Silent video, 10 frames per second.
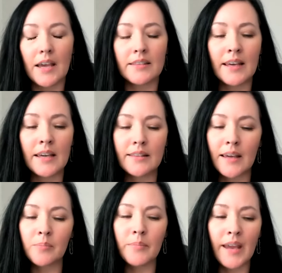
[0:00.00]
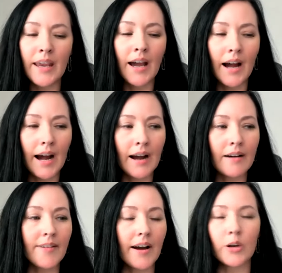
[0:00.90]
they, they may
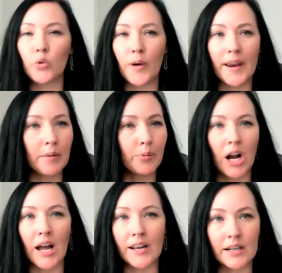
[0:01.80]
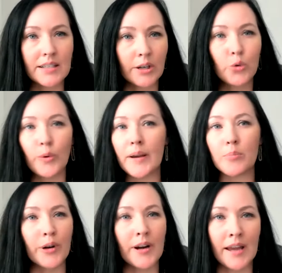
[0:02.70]
have a great product, a great
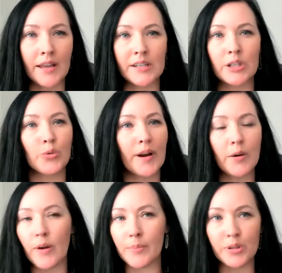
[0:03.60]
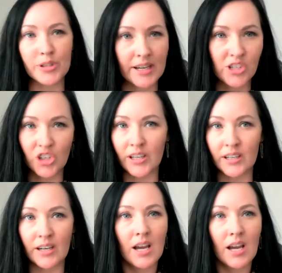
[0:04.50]
brand, a great reputation,